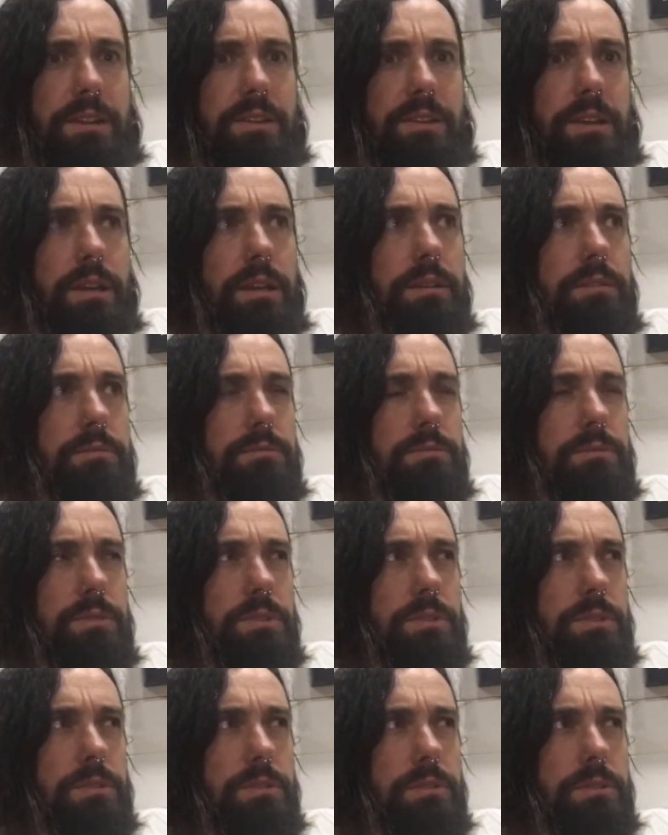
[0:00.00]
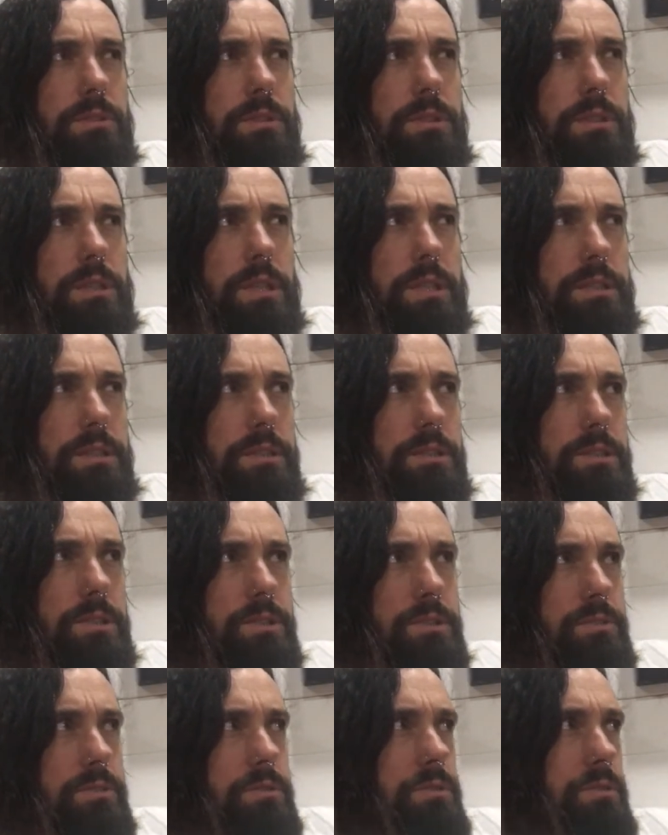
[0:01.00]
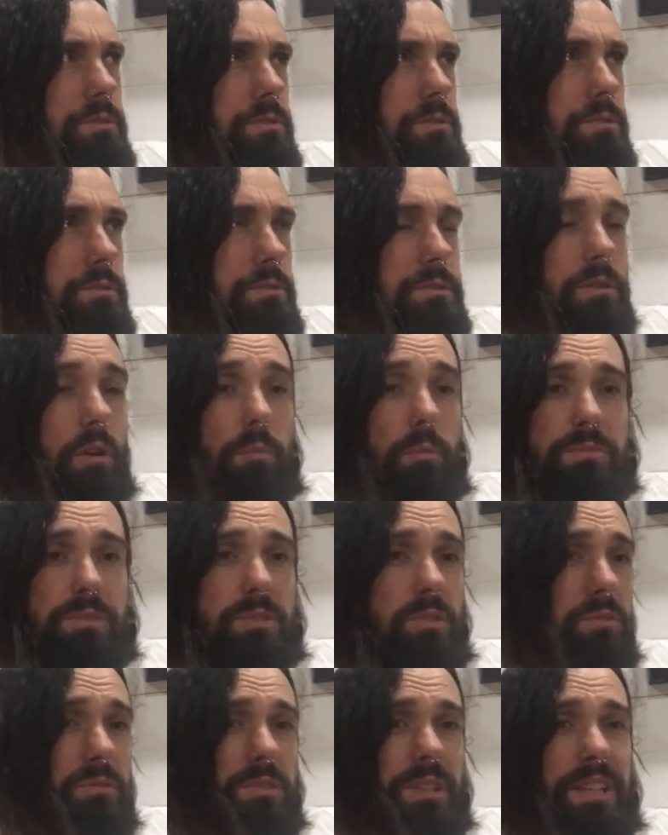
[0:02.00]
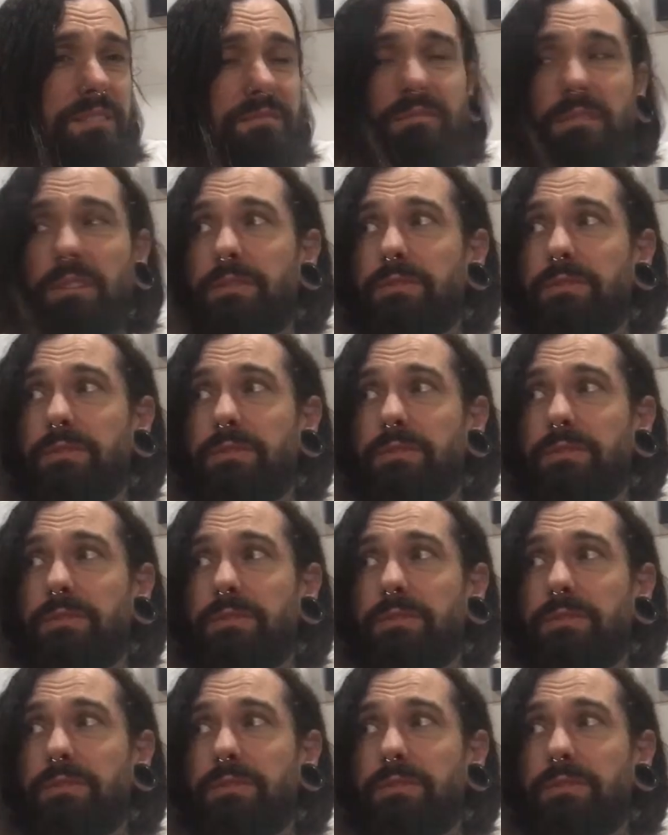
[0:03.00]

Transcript: I think, and stopped only,